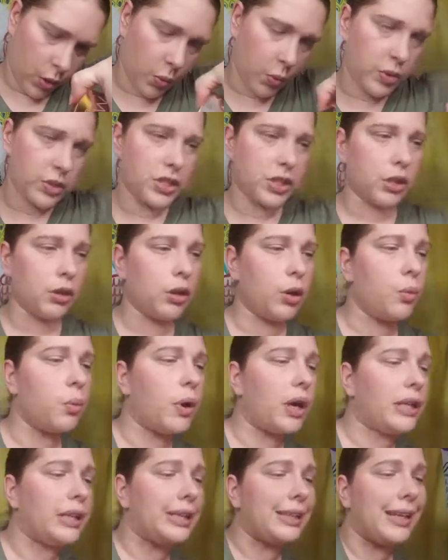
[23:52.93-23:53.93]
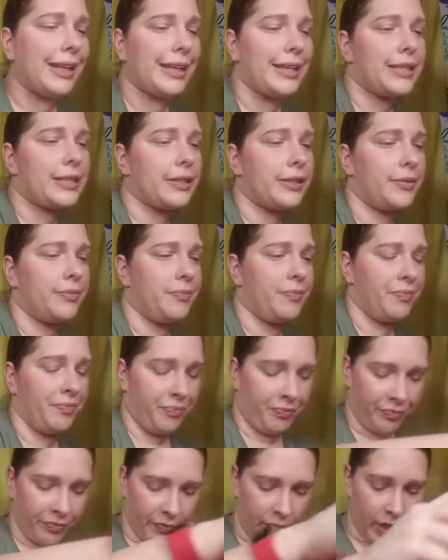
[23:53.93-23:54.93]
01 light
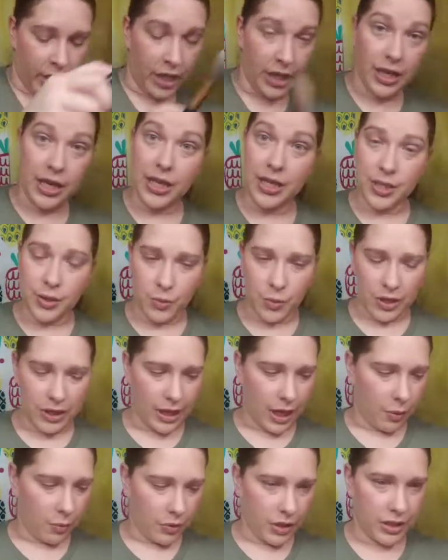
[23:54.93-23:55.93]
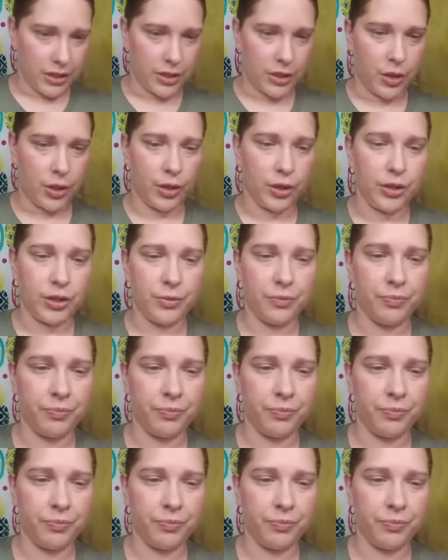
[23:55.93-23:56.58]
is what that one is called.